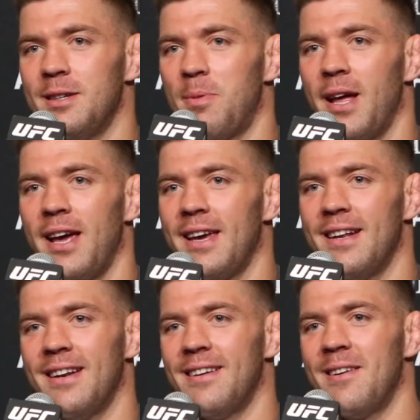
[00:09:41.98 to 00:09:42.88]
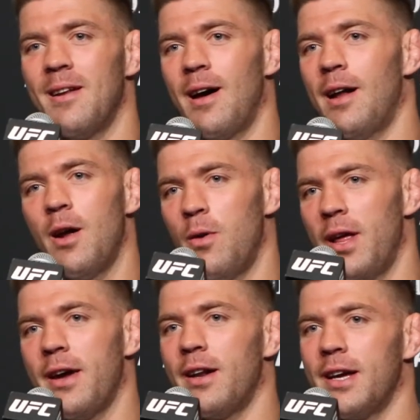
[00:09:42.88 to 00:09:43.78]
playing, and I know
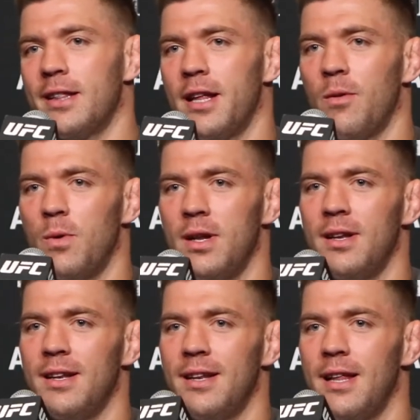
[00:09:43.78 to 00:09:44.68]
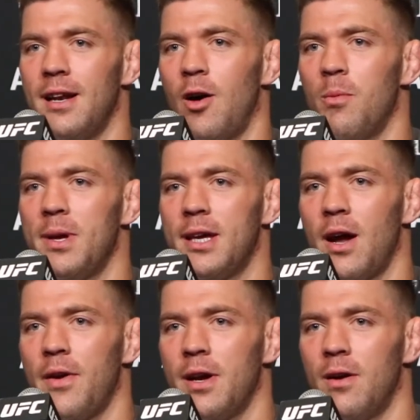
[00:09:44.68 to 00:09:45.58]
they're going to get that win, and then I'll be
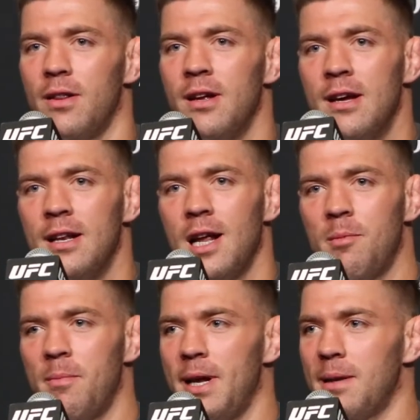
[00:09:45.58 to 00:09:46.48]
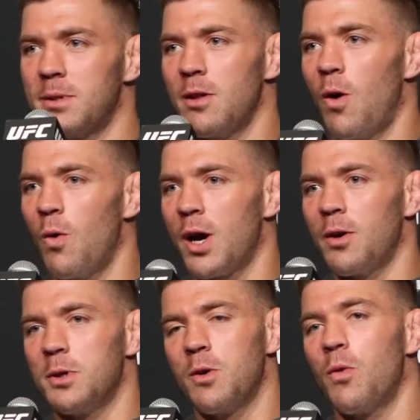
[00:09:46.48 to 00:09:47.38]
carrying on that momentum. So the whole
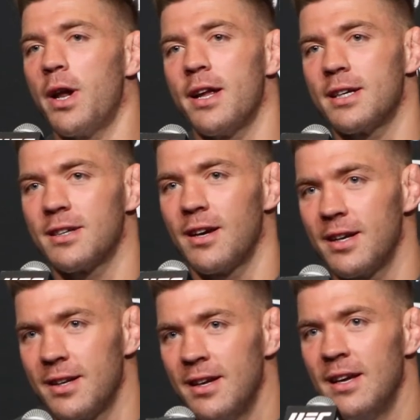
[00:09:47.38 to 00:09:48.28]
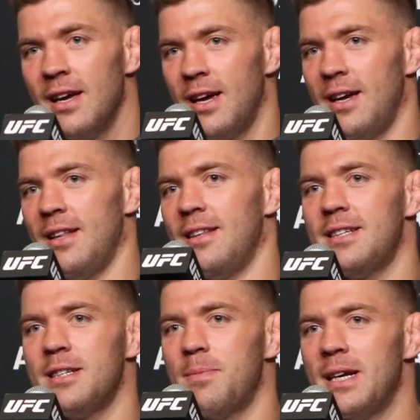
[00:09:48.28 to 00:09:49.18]
country is already excited. And
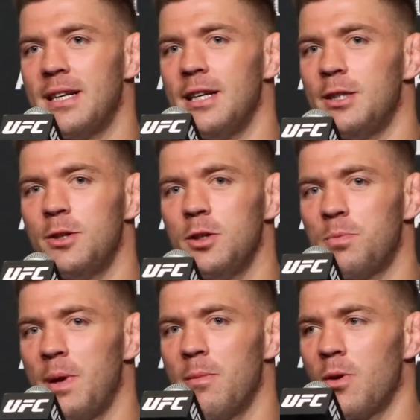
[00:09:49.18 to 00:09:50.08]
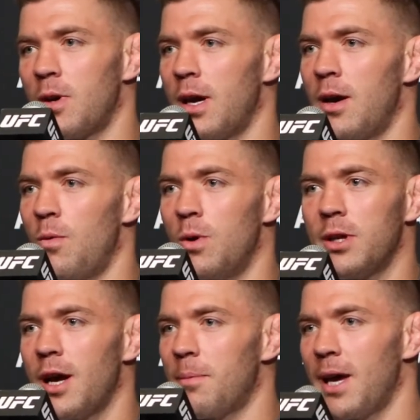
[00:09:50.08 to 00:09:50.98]
this is basically two Springbok
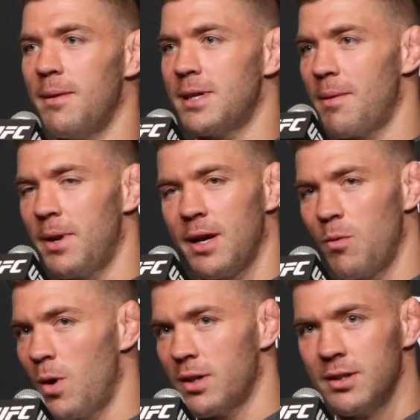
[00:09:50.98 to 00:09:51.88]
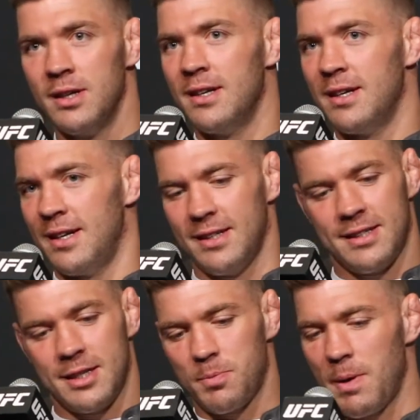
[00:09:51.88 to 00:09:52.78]
World Cup games happening in one.
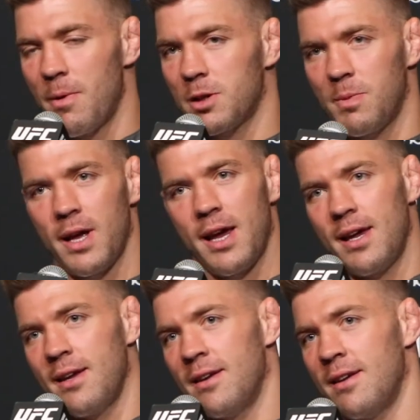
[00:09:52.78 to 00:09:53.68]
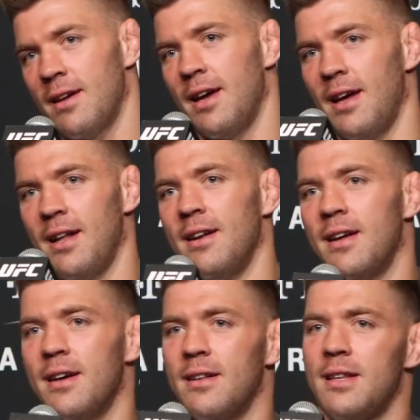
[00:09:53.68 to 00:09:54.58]
It's the Springboks playing, and
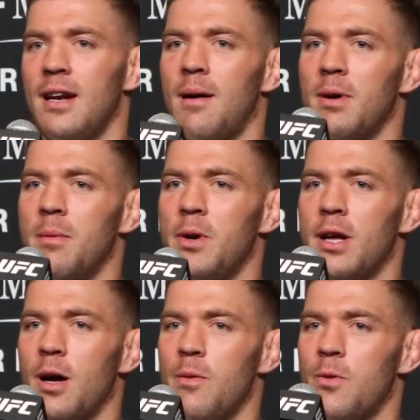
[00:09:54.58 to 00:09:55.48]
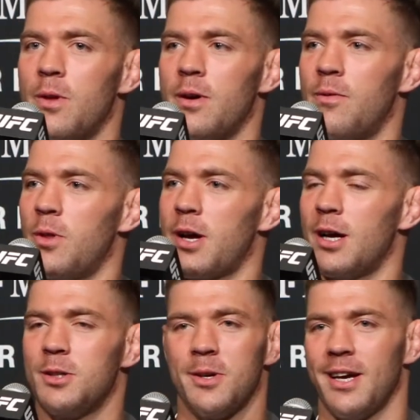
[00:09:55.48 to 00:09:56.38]
then I'm going to bring it home for the
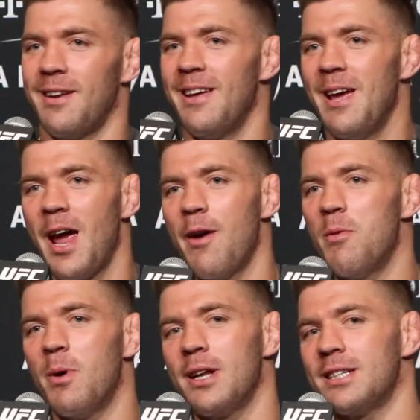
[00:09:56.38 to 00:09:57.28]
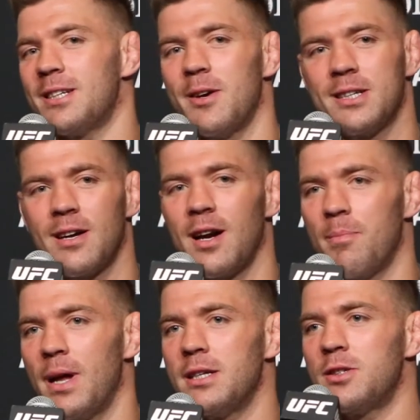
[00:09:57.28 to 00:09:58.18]
country. And Everybody is so excited.
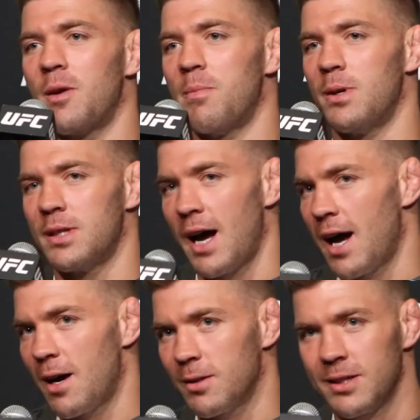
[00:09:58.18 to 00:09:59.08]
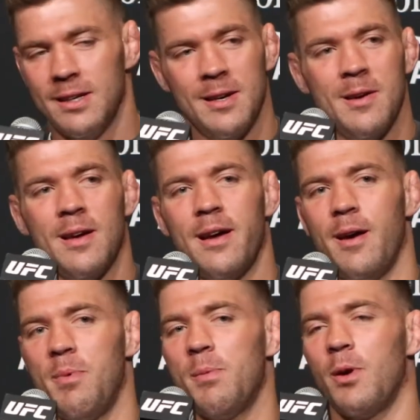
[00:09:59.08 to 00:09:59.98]
Places are booked out.
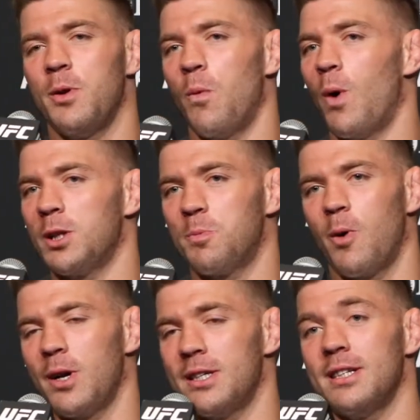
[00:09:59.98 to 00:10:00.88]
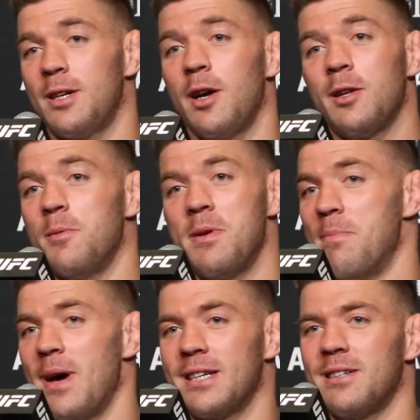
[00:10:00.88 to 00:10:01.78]
People are doing watch parties. It's going to be
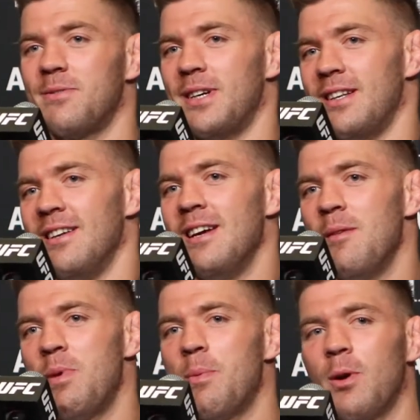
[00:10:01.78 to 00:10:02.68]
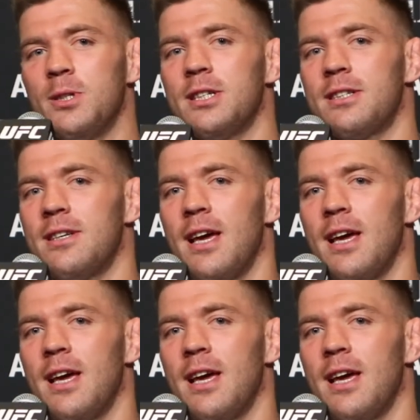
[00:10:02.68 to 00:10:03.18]
massive, and people are just